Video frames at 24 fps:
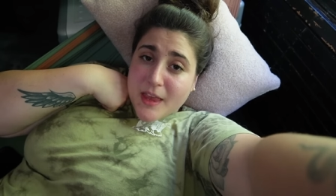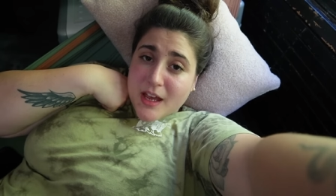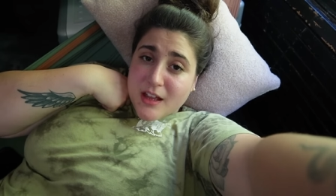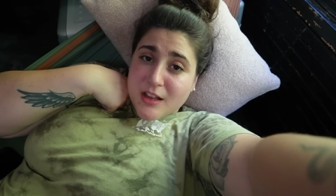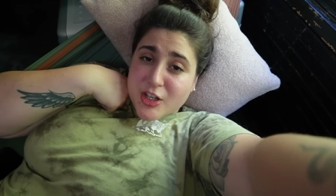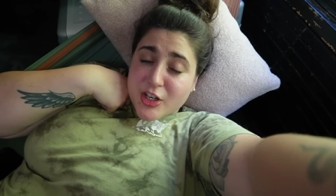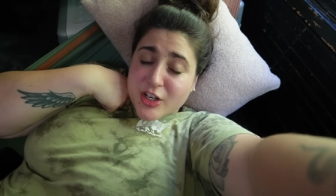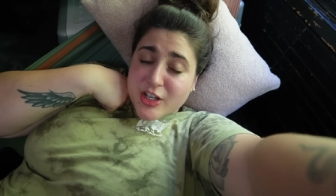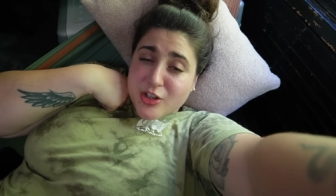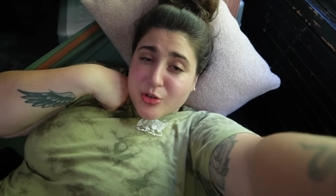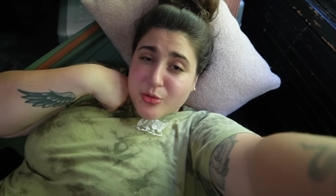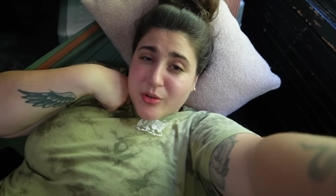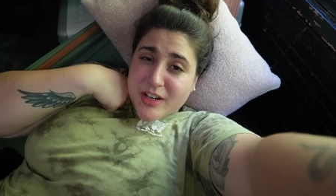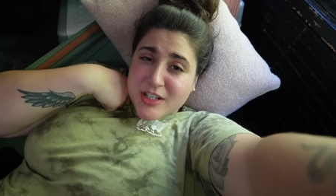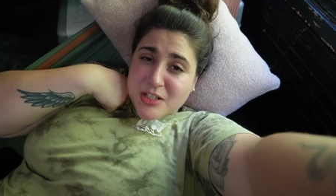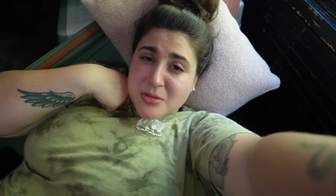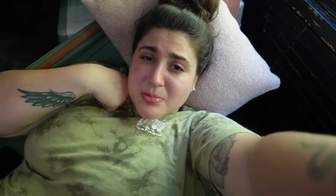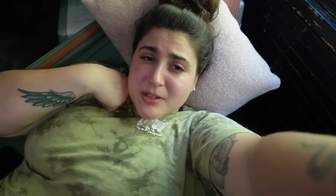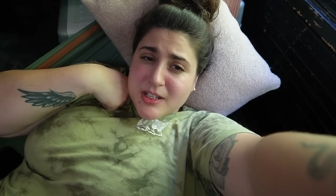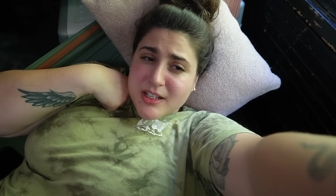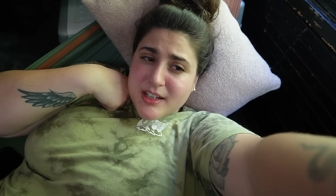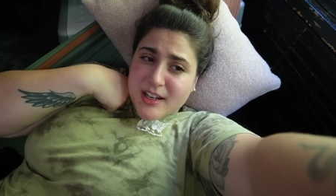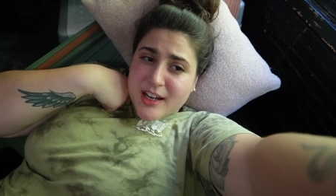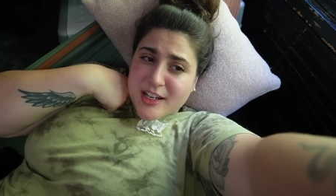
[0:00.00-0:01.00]
look at the
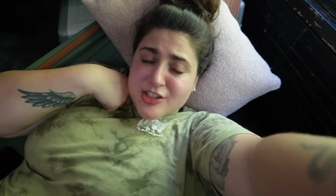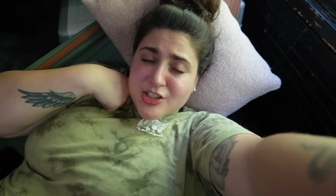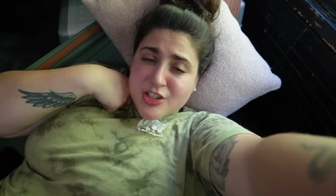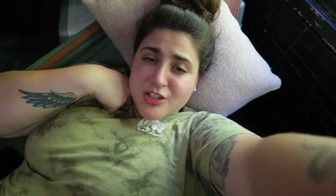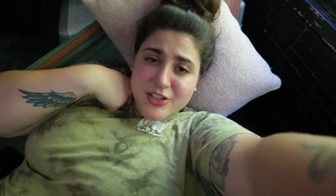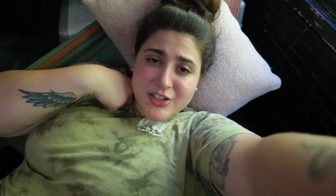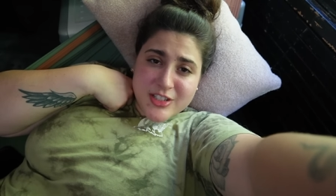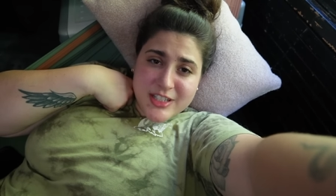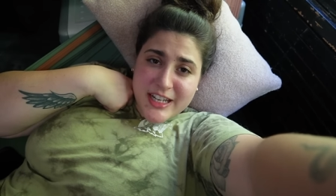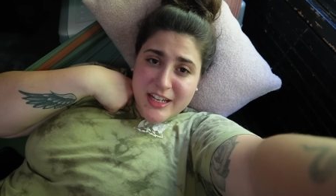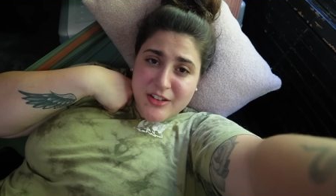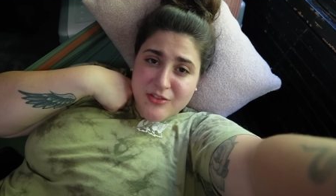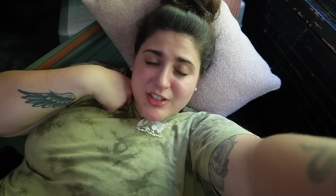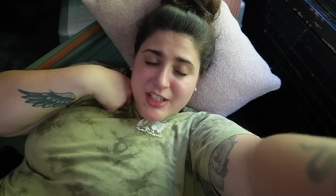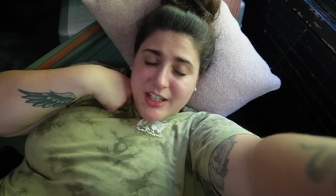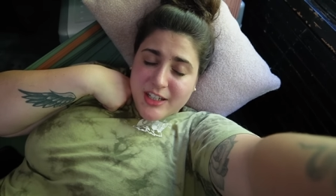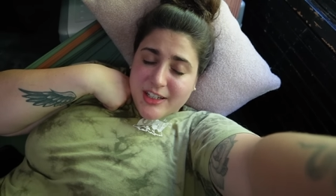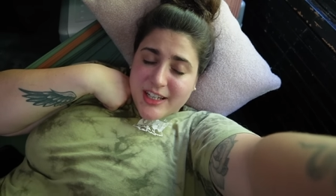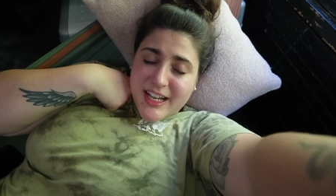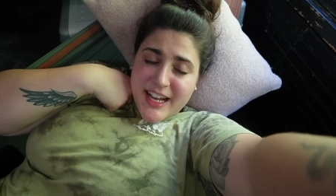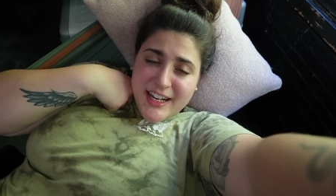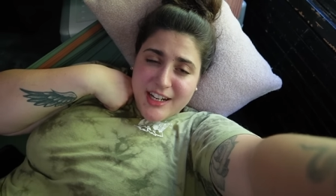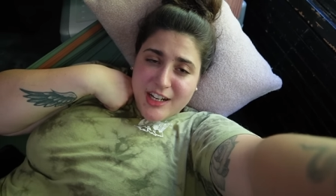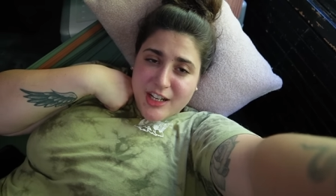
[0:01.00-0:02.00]
recipe. I should have saved
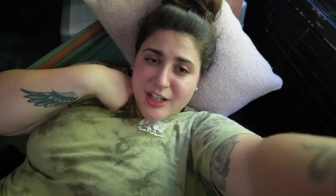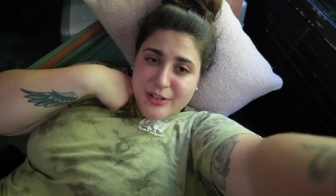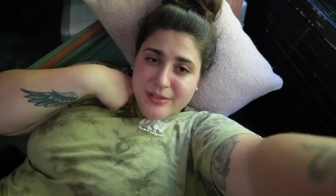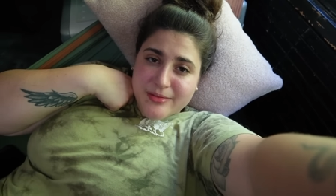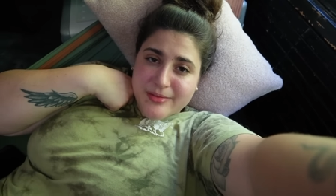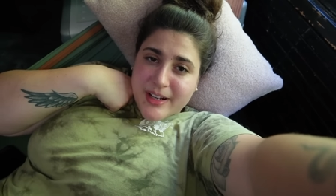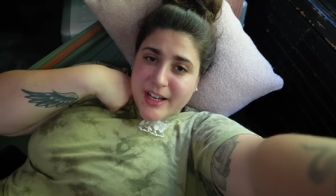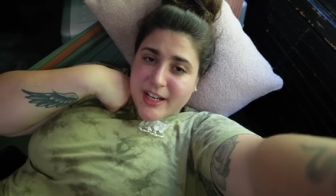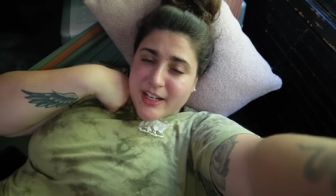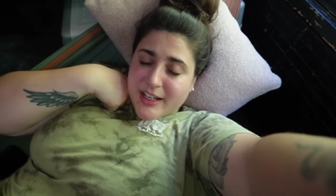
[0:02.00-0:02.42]
it. I know.